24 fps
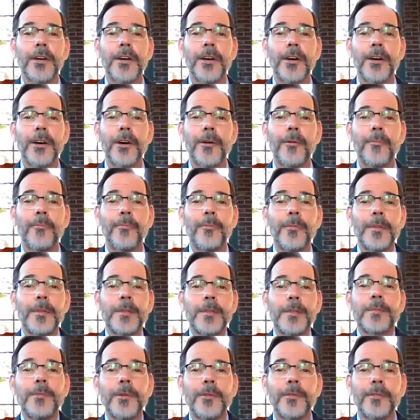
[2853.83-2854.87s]
um,
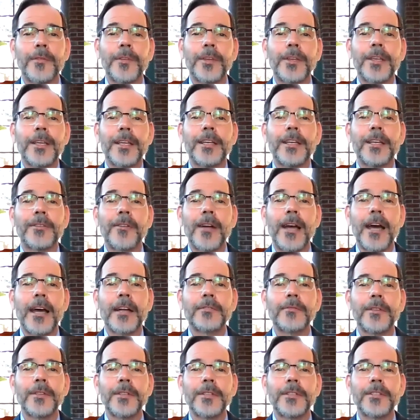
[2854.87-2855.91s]
smoothly
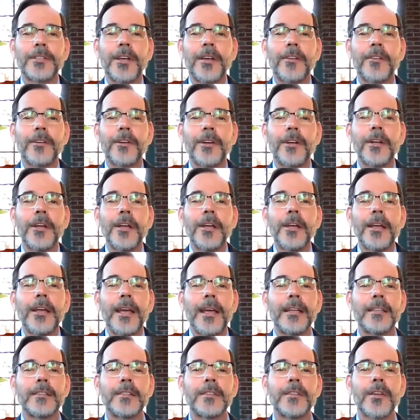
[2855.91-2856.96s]
interact with each other
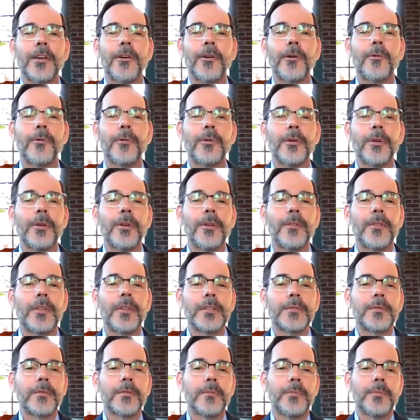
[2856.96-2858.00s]
and so
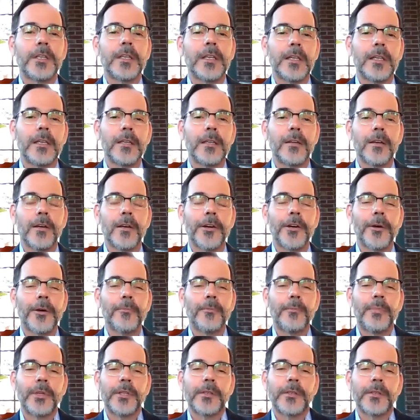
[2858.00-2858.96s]
this would be um,